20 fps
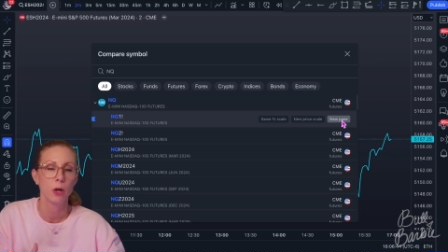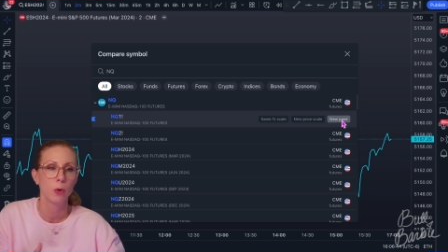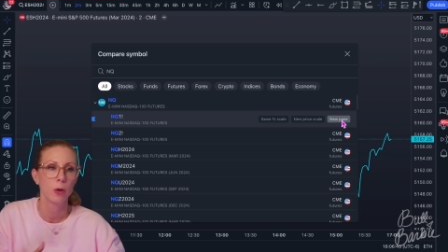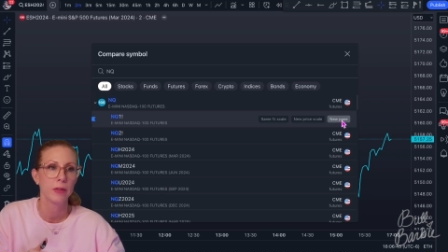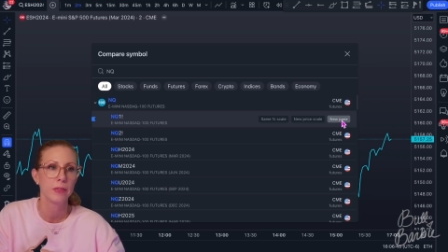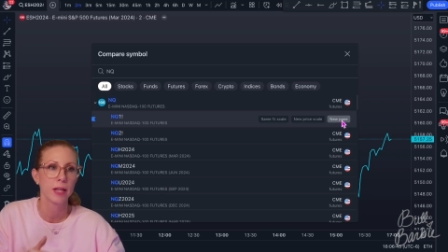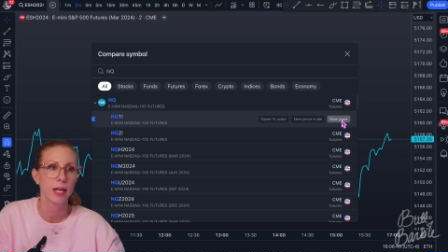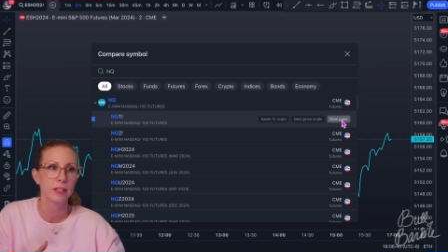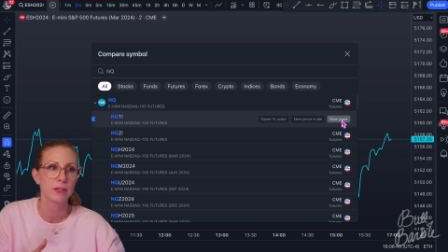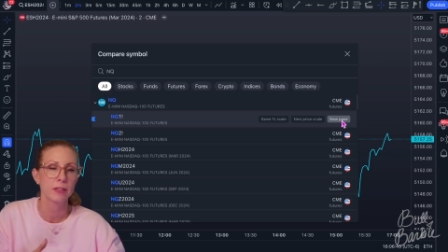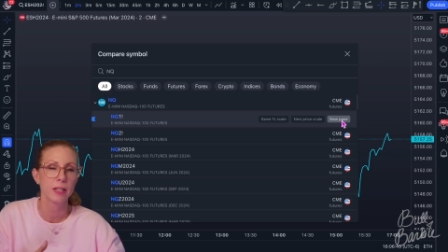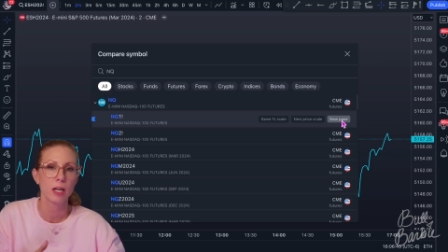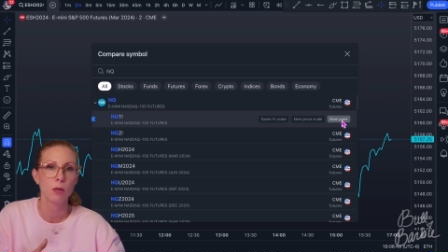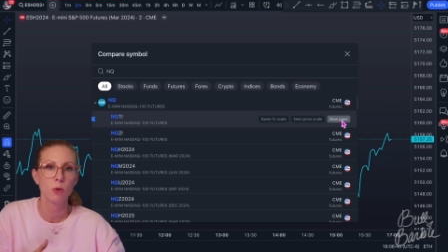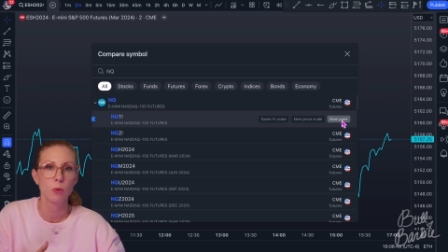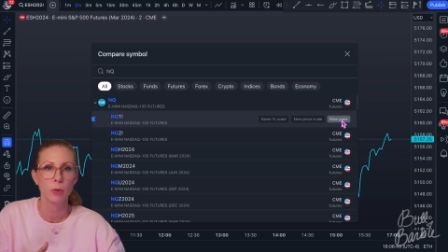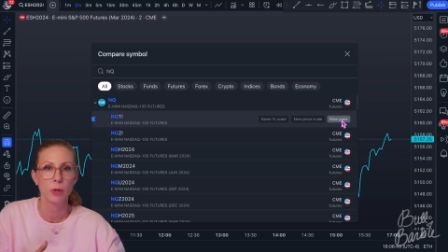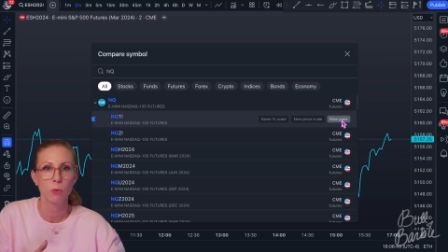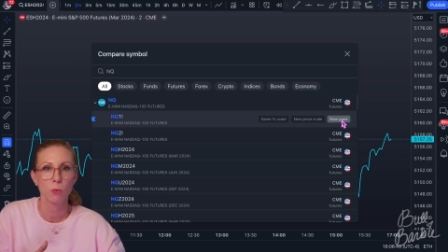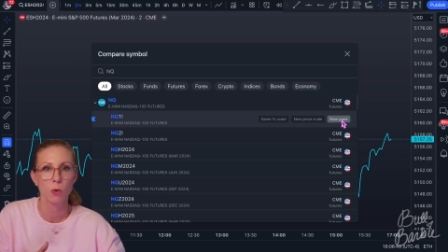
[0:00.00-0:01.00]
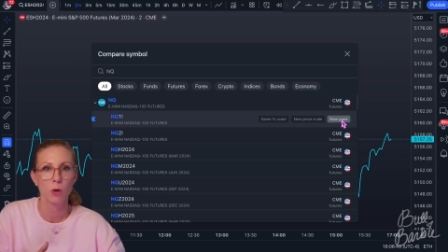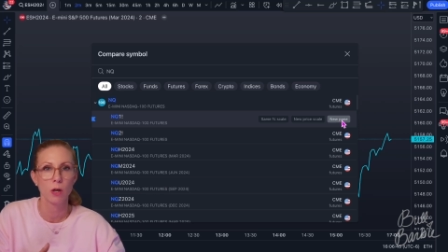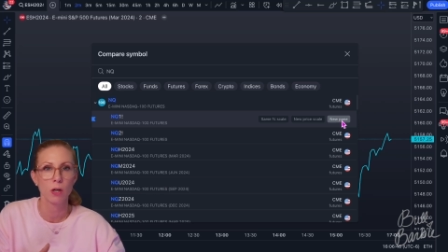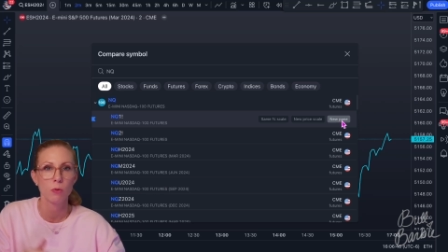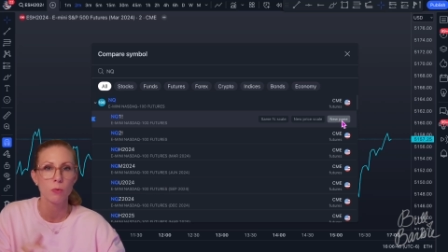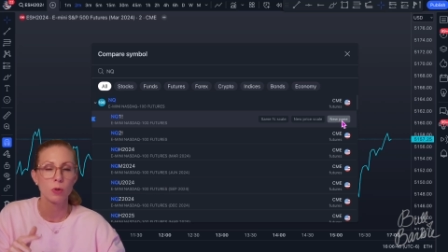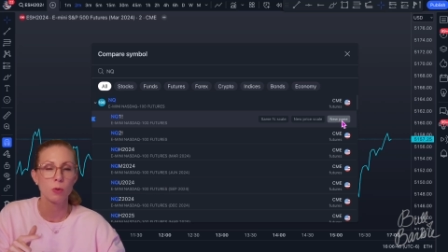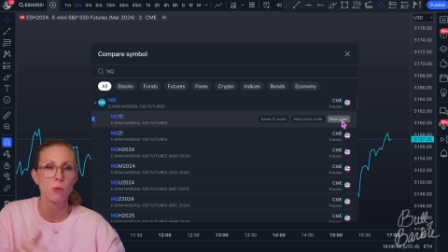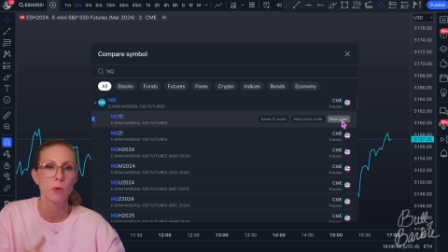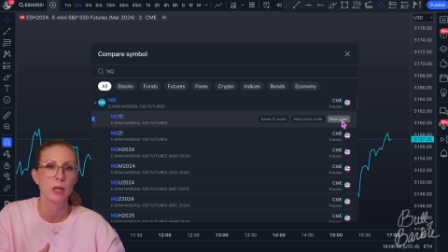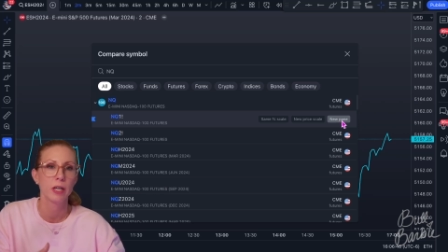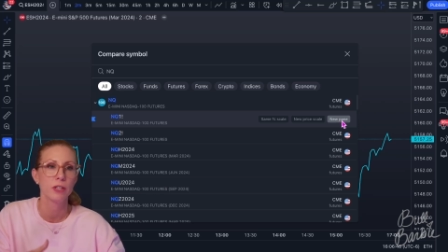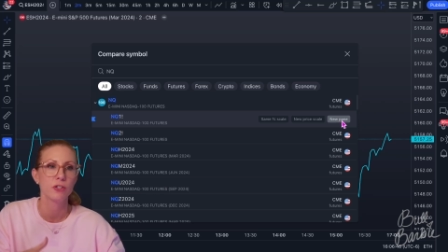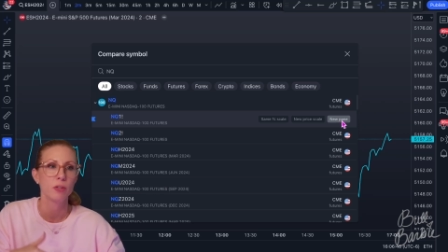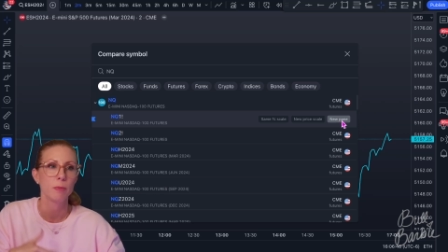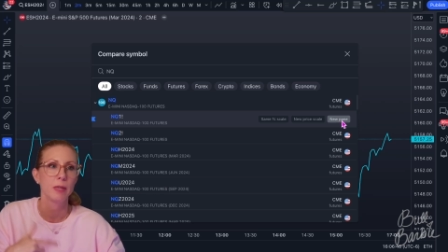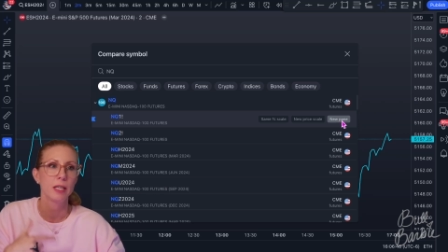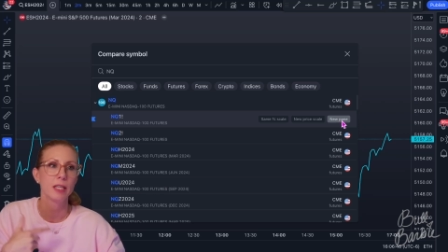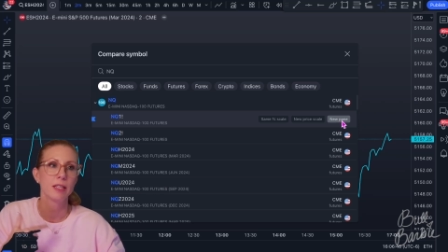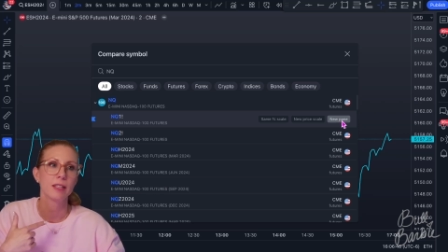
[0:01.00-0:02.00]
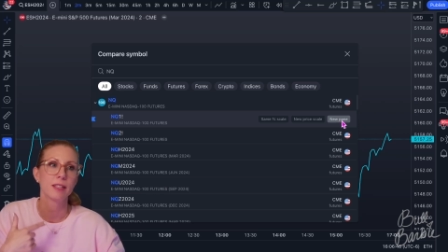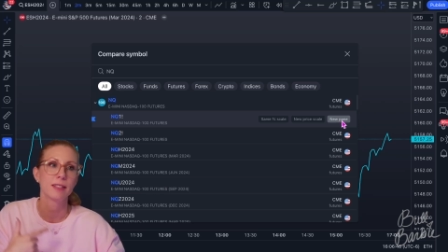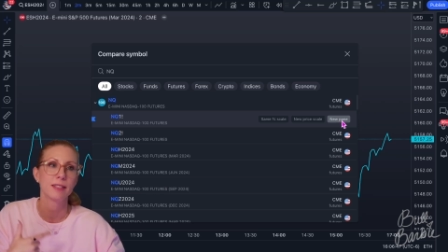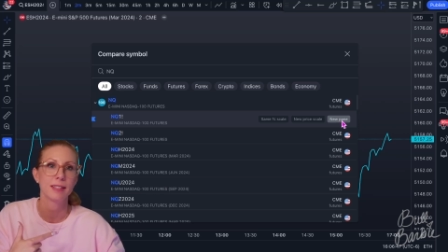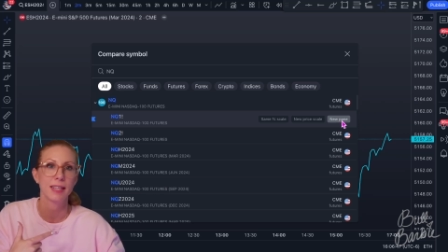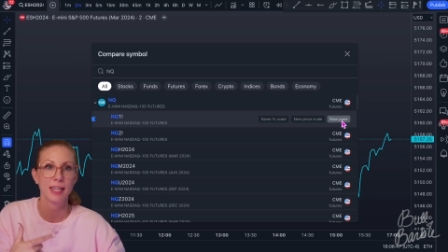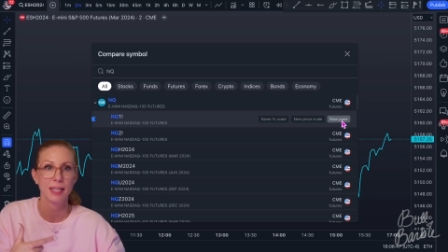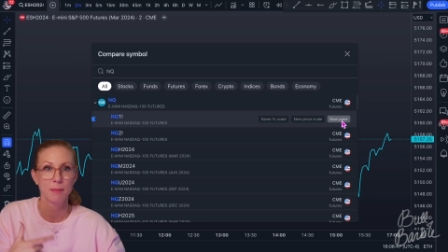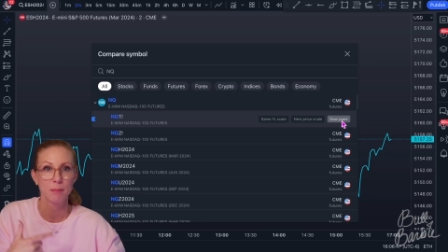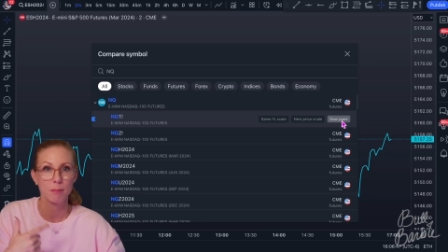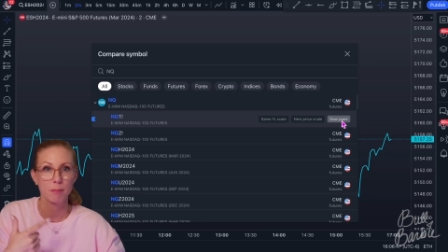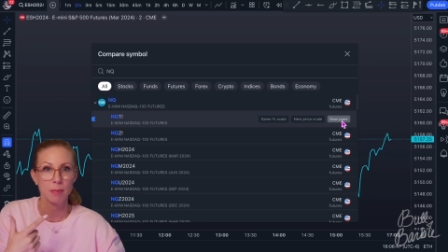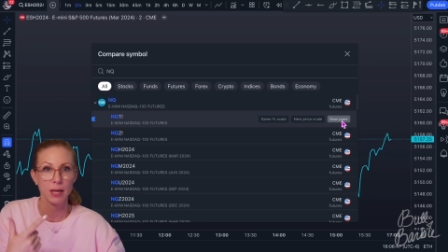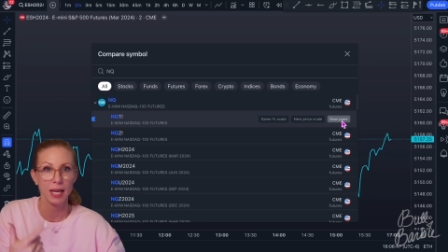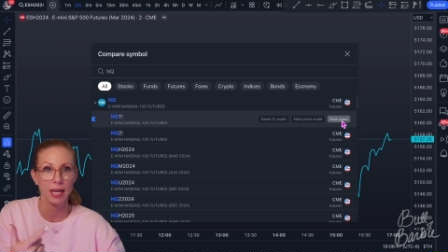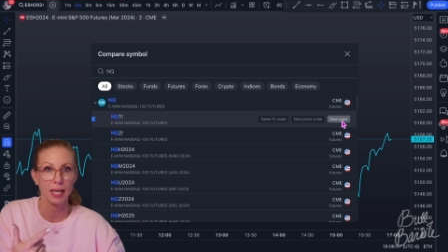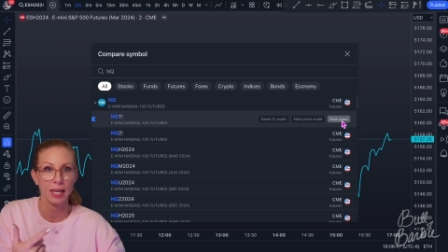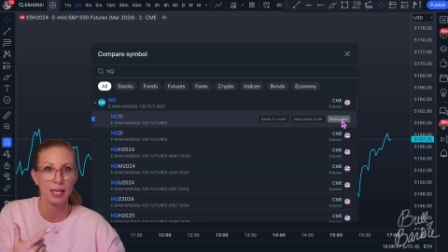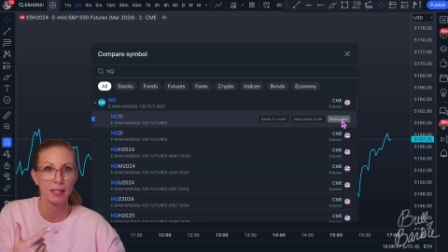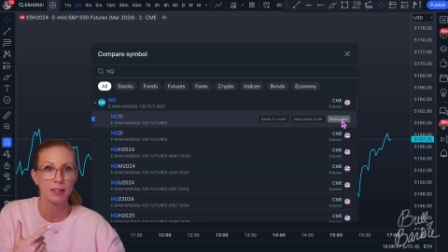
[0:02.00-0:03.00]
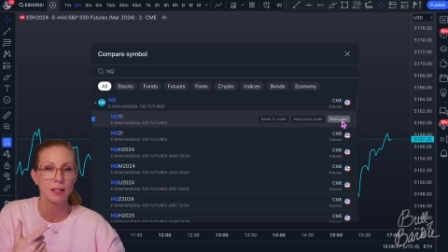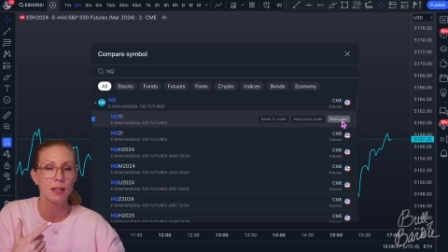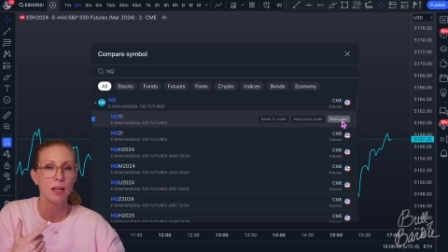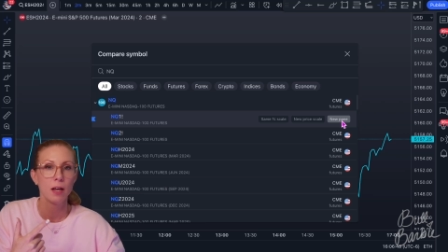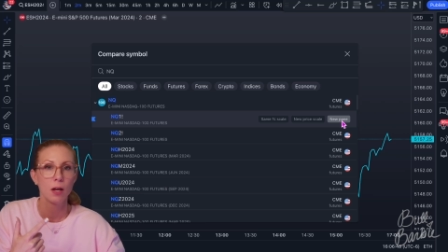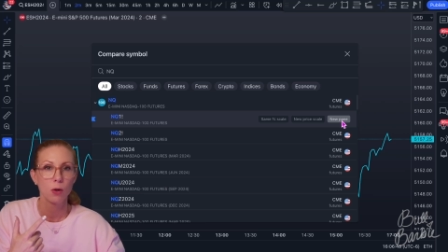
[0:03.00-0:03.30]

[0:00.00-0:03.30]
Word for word: And that's not what we want. We want it to be in the same pane